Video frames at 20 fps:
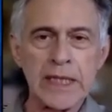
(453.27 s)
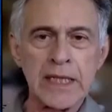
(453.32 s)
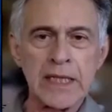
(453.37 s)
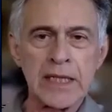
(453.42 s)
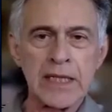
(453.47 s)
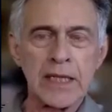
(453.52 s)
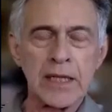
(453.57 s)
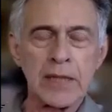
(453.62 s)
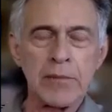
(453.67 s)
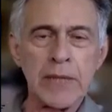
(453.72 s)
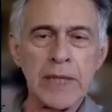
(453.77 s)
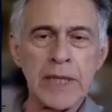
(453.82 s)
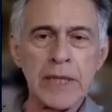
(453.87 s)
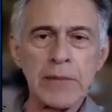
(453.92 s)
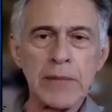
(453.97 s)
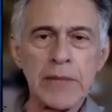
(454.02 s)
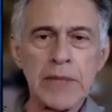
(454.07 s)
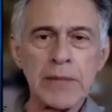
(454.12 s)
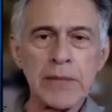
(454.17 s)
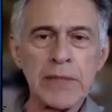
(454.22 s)
There may
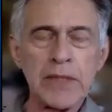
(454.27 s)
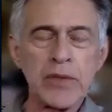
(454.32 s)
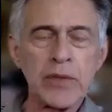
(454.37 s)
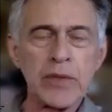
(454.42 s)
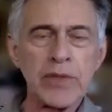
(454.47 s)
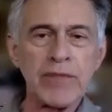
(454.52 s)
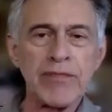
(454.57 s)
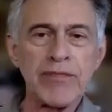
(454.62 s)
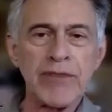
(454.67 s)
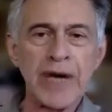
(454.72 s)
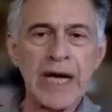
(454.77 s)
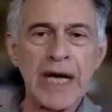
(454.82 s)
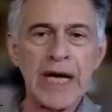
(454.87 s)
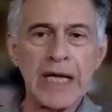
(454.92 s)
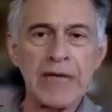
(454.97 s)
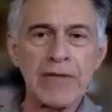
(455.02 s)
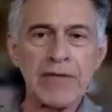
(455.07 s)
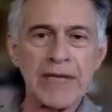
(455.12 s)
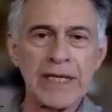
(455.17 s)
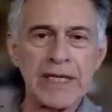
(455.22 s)
be between
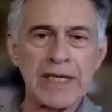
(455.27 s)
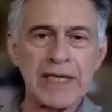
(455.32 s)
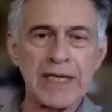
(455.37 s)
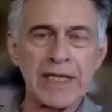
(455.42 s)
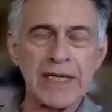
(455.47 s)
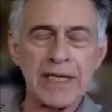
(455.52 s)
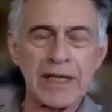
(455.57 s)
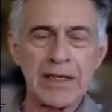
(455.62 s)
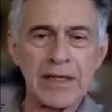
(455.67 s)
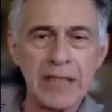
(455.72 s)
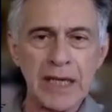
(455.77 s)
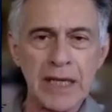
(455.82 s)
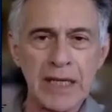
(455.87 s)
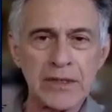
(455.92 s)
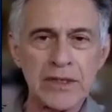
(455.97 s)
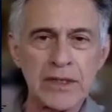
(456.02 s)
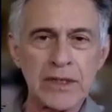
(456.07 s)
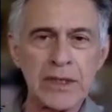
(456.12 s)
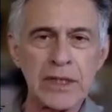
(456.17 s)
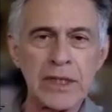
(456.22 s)
5 and
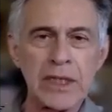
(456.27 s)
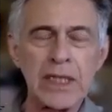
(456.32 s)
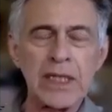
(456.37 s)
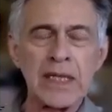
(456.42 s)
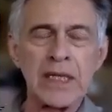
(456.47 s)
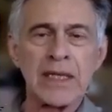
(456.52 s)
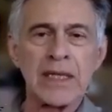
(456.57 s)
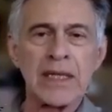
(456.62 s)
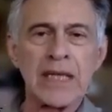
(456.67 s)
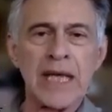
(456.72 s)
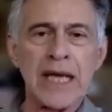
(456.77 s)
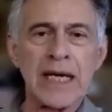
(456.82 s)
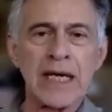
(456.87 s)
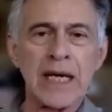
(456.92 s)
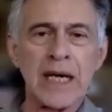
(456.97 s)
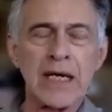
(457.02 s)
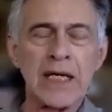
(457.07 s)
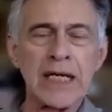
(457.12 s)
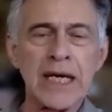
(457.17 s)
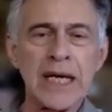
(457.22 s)
10,000 that
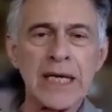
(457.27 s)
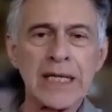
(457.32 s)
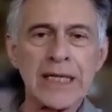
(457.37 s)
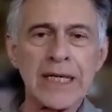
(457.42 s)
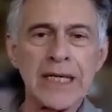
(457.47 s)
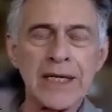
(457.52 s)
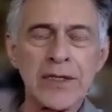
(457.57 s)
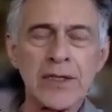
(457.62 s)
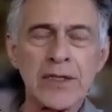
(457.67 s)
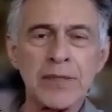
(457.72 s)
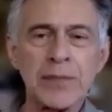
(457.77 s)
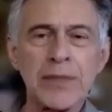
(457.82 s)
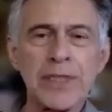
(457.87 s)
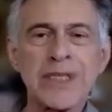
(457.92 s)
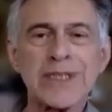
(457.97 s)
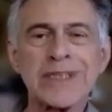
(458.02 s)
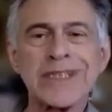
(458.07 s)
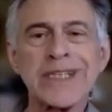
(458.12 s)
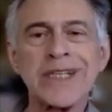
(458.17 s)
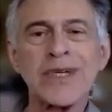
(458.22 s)
are not counted
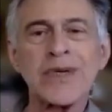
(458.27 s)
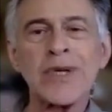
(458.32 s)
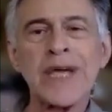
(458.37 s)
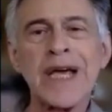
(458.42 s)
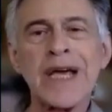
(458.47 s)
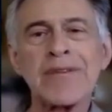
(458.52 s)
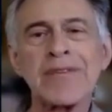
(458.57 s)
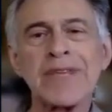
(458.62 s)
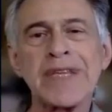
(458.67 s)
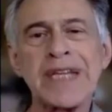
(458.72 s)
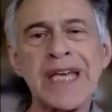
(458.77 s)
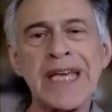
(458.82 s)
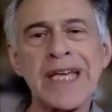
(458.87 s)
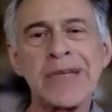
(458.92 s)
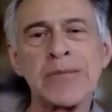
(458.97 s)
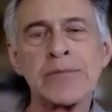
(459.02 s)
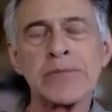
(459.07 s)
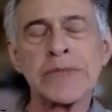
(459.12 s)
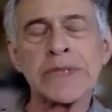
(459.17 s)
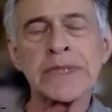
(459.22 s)
because they don't have the
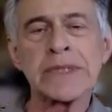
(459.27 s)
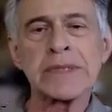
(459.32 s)
names.